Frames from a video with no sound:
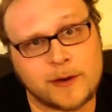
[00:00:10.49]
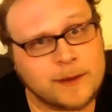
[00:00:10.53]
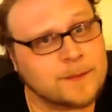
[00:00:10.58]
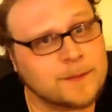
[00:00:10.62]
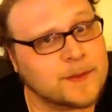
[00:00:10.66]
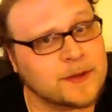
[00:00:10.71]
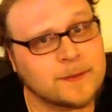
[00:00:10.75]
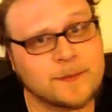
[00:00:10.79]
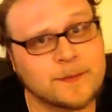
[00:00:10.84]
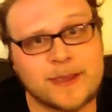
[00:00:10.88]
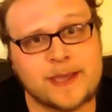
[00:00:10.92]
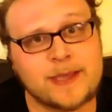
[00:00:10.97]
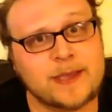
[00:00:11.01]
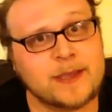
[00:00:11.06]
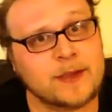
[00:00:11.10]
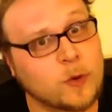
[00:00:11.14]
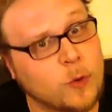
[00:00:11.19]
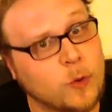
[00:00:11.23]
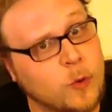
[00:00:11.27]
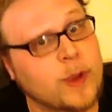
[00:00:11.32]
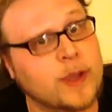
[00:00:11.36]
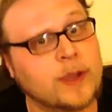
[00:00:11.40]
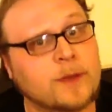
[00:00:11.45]
I'm going to make
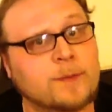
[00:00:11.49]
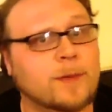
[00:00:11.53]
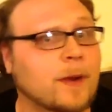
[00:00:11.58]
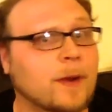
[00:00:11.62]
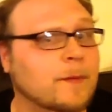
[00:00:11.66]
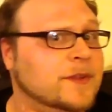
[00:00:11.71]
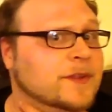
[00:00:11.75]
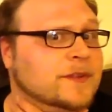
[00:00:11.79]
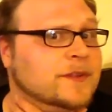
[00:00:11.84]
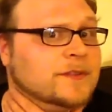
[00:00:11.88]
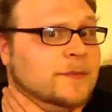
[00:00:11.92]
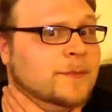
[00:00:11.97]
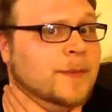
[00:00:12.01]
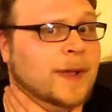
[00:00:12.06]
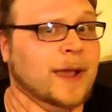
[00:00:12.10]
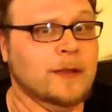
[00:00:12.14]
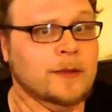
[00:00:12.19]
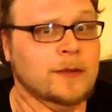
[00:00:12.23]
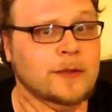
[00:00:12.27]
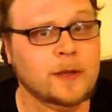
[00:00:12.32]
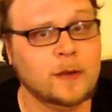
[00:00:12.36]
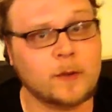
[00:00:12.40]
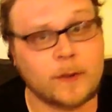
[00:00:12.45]
it quick, probably just
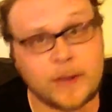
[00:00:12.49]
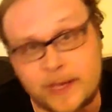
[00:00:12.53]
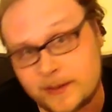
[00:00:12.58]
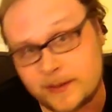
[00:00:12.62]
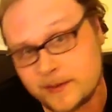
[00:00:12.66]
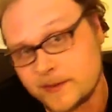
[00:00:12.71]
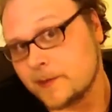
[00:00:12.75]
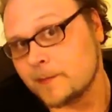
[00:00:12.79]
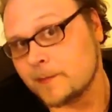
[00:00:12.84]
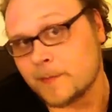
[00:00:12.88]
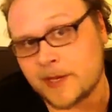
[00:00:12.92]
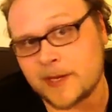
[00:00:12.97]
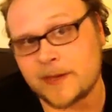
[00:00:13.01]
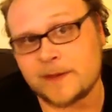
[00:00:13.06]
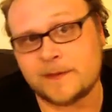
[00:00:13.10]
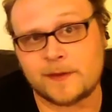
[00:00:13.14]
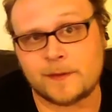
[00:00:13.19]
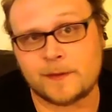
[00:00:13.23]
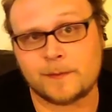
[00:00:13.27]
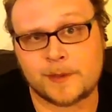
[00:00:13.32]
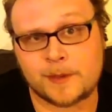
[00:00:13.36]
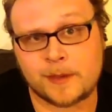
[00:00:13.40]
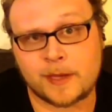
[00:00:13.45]
about, 8-10 minutes,
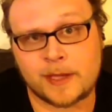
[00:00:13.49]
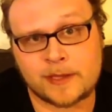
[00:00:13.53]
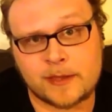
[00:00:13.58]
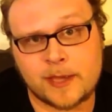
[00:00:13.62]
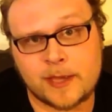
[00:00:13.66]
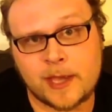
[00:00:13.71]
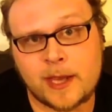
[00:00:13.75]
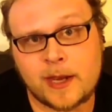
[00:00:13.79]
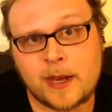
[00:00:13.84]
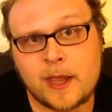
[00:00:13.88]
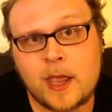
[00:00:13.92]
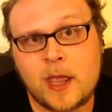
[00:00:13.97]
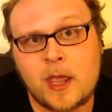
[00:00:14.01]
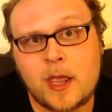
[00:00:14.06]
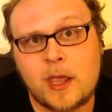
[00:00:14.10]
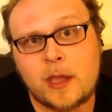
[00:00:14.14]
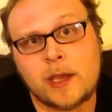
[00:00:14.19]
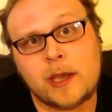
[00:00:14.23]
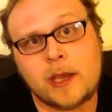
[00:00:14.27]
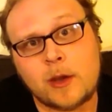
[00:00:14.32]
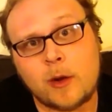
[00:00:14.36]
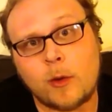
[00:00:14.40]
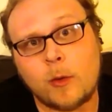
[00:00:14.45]
something like that,
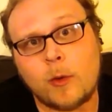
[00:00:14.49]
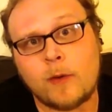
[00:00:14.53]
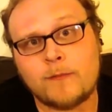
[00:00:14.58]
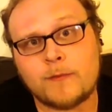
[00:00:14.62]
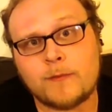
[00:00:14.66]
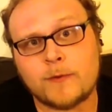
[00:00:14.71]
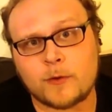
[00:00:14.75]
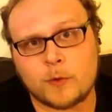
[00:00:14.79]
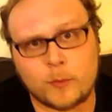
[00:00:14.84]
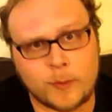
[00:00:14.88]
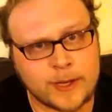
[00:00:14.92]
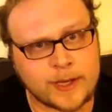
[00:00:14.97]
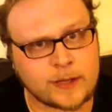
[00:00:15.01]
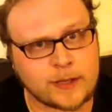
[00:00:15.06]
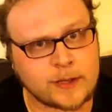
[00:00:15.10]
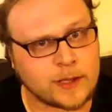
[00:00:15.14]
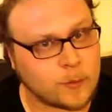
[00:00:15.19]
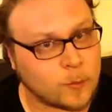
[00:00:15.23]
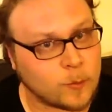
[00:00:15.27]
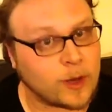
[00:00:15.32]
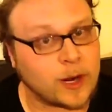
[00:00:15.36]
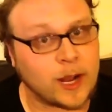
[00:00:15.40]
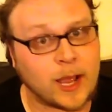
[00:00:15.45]
and go over
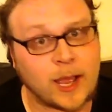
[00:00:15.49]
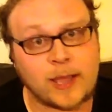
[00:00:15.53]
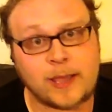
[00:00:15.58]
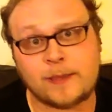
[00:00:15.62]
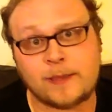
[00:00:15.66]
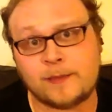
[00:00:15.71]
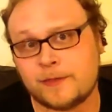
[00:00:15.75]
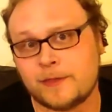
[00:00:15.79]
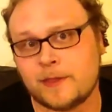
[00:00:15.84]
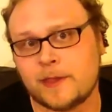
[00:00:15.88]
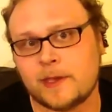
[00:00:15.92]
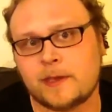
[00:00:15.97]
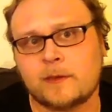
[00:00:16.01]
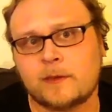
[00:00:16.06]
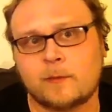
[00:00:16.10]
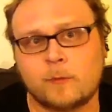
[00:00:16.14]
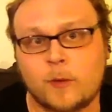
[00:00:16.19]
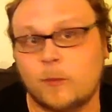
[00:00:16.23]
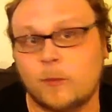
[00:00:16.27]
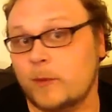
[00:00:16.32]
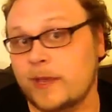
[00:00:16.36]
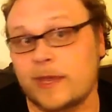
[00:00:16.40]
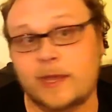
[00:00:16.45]
quickly what I think,
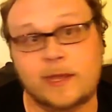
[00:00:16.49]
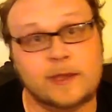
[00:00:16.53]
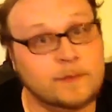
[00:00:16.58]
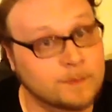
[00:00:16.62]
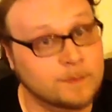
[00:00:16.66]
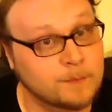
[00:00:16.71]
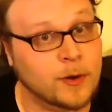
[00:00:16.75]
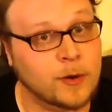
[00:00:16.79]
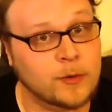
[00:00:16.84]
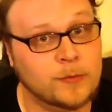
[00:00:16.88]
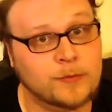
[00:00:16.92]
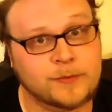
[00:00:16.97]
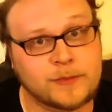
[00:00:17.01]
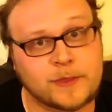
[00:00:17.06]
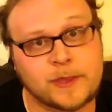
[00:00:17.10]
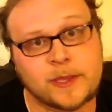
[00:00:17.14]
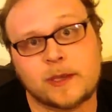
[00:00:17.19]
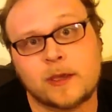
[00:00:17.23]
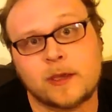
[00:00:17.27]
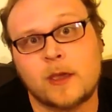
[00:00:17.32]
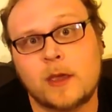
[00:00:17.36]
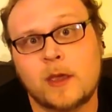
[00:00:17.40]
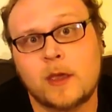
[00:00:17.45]
what we both
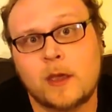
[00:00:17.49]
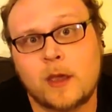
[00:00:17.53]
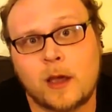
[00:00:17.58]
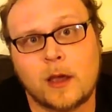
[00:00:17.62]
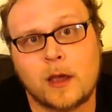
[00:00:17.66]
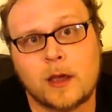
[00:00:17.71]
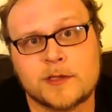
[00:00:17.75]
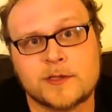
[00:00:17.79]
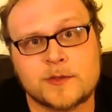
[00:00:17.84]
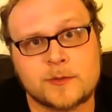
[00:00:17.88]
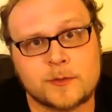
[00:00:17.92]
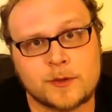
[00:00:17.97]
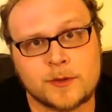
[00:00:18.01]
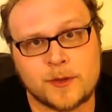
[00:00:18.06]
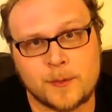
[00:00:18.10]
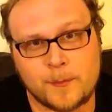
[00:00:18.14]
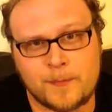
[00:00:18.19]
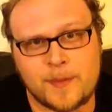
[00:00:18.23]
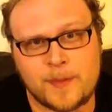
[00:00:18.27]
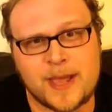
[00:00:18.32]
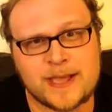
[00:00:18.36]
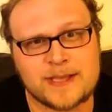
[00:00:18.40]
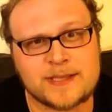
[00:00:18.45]
think, sort of the
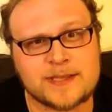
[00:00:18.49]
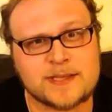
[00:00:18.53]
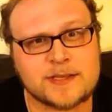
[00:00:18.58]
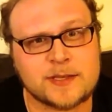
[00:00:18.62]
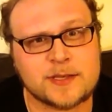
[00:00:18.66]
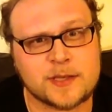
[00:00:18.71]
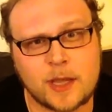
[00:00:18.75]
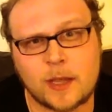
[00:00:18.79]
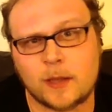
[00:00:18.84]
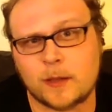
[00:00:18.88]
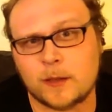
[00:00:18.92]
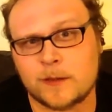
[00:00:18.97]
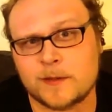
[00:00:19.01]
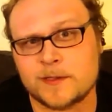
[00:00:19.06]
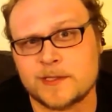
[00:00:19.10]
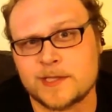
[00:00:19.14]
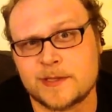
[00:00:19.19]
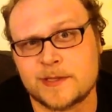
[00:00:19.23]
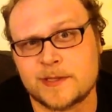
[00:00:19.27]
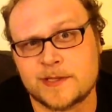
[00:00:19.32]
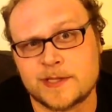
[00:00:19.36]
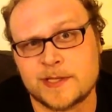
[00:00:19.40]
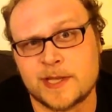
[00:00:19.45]
best colors
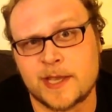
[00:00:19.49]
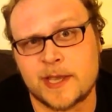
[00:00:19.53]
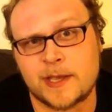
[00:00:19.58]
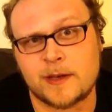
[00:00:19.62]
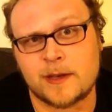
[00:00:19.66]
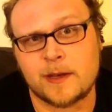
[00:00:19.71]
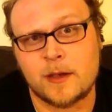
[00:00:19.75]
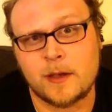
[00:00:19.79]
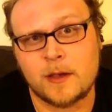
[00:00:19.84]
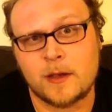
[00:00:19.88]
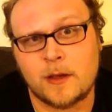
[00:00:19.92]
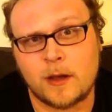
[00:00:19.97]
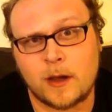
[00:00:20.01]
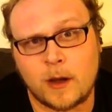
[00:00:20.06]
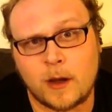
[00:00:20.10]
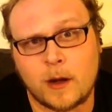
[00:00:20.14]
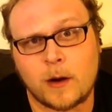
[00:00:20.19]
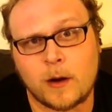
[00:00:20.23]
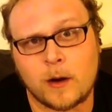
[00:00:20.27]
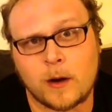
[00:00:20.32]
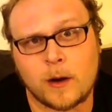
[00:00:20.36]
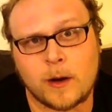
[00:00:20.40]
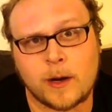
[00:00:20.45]
in the set
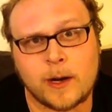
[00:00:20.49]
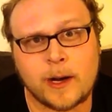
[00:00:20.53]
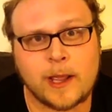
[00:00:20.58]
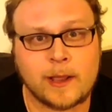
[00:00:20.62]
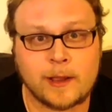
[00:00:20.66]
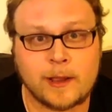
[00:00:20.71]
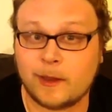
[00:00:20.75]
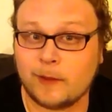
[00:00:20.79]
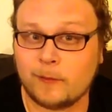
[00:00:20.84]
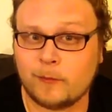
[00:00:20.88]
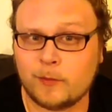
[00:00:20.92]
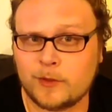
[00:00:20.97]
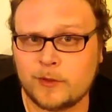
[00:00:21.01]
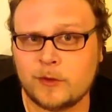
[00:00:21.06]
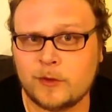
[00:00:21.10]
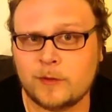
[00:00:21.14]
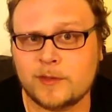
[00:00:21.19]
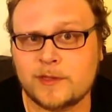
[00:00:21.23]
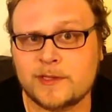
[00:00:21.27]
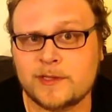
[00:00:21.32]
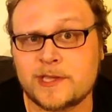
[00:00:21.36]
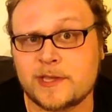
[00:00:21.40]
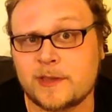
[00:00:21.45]
are. And I would
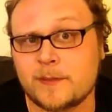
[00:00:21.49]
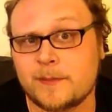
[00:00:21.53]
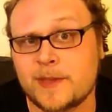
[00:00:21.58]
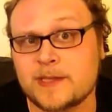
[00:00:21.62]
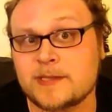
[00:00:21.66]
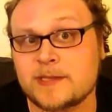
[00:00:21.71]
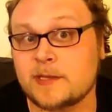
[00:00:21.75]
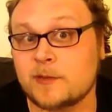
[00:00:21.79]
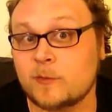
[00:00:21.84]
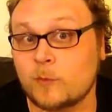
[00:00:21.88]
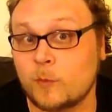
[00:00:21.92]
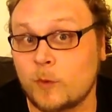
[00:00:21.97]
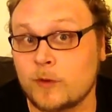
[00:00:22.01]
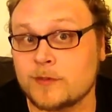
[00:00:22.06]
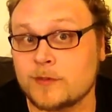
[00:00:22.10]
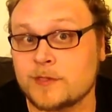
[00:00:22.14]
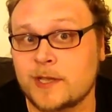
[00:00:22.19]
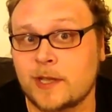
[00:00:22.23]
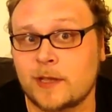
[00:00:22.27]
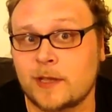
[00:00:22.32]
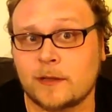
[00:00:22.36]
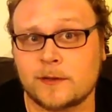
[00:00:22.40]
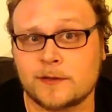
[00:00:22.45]
normally say the best and
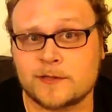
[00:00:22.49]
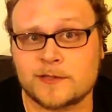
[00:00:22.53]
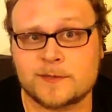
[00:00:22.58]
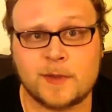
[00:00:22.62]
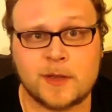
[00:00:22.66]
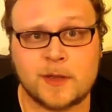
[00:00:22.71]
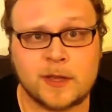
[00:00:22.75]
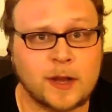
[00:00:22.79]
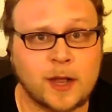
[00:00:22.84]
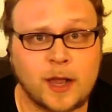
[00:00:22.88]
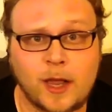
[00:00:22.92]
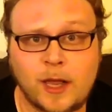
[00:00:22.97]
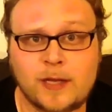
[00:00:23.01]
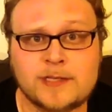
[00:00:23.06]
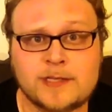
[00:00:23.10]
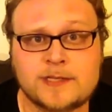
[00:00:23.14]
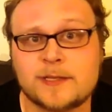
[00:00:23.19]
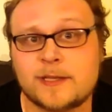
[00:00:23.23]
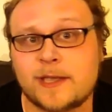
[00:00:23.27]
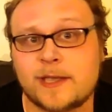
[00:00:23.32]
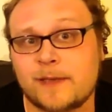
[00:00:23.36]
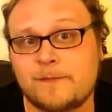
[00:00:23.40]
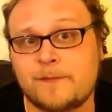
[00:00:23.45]
worst colors, but
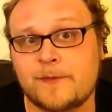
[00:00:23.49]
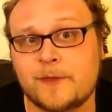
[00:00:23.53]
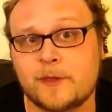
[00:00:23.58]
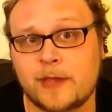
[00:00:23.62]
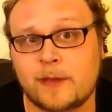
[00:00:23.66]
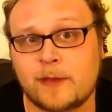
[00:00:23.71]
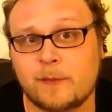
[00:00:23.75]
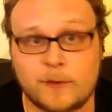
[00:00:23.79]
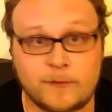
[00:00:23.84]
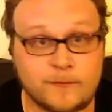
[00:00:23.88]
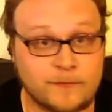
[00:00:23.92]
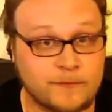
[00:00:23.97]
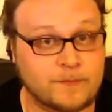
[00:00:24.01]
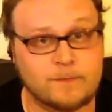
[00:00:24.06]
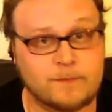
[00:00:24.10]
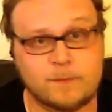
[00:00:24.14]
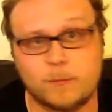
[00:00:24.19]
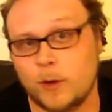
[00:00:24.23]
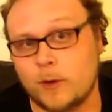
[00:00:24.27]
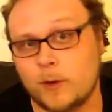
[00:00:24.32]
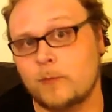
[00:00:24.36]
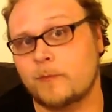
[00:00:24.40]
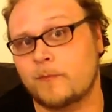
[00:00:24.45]
honestly I feel like
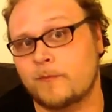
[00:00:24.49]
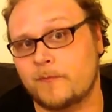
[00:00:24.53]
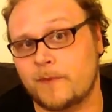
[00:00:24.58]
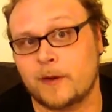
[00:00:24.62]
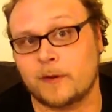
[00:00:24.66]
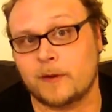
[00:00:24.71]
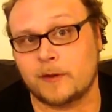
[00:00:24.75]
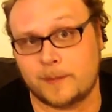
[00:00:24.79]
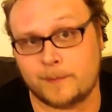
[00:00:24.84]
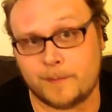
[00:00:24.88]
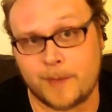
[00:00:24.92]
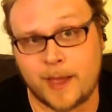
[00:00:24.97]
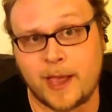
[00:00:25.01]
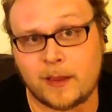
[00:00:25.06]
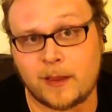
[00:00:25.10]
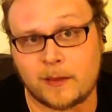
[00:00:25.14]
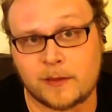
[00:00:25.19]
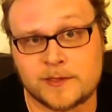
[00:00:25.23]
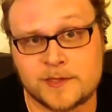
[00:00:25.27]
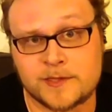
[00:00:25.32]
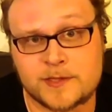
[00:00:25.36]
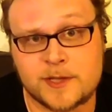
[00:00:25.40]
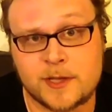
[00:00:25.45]
we're fairly
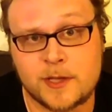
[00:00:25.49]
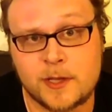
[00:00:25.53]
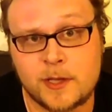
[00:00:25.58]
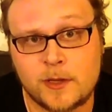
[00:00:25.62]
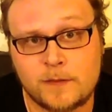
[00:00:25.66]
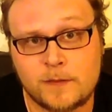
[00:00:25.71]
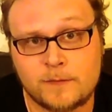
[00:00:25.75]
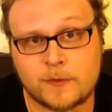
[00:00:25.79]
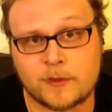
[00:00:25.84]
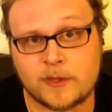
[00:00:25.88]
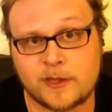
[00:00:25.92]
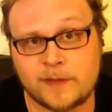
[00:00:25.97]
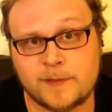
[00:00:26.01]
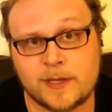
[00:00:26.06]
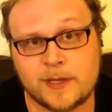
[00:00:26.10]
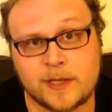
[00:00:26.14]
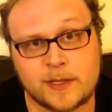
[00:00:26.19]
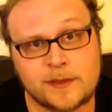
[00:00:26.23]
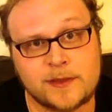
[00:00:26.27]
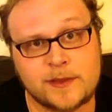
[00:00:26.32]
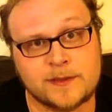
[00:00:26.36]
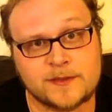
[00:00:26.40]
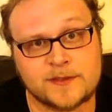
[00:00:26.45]
balanced for
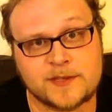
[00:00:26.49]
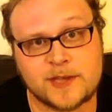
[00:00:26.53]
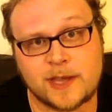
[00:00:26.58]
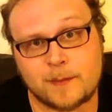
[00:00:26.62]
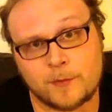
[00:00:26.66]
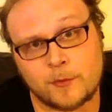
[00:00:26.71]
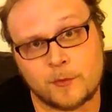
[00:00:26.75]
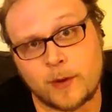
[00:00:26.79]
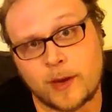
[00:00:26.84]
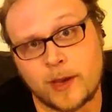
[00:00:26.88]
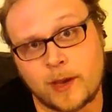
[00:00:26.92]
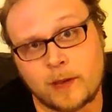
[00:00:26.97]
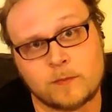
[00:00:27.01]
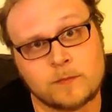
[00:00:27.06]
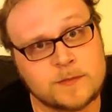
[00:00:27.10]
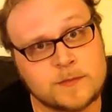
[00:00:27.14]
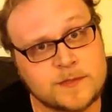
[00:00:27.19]
limited this time around.